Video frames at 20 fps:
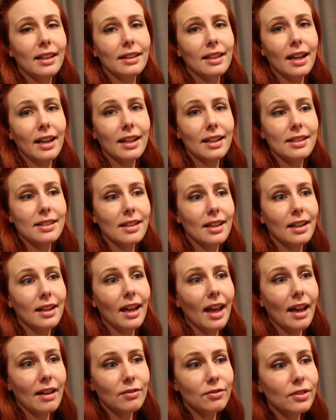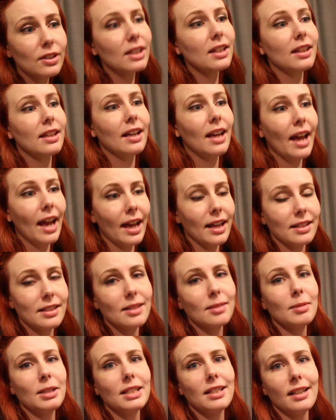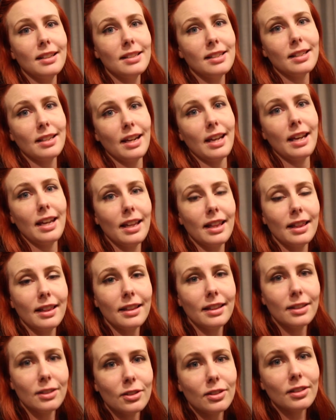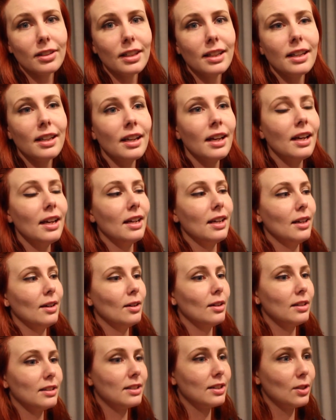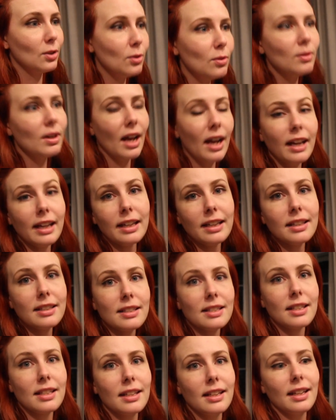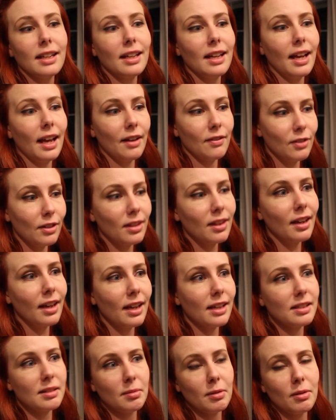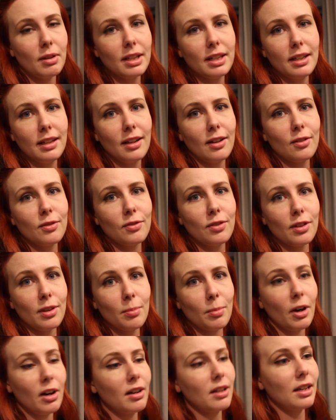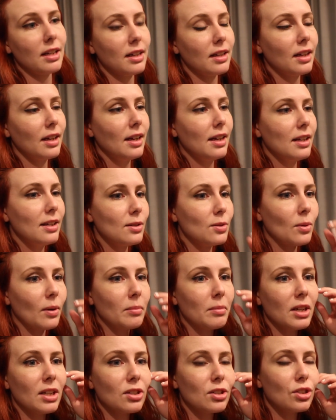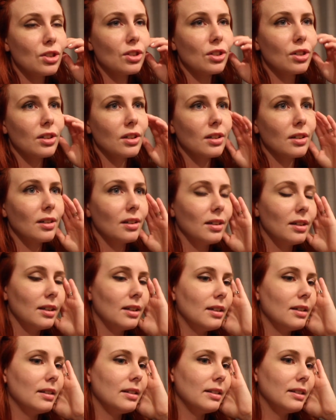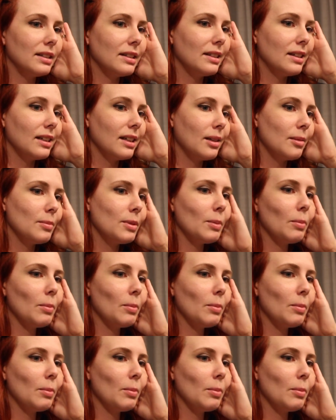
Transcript: Like I said, everything has to be done tonight. Literally, tonight, everything has to be ready to go for the party. So I'm not sure. I'm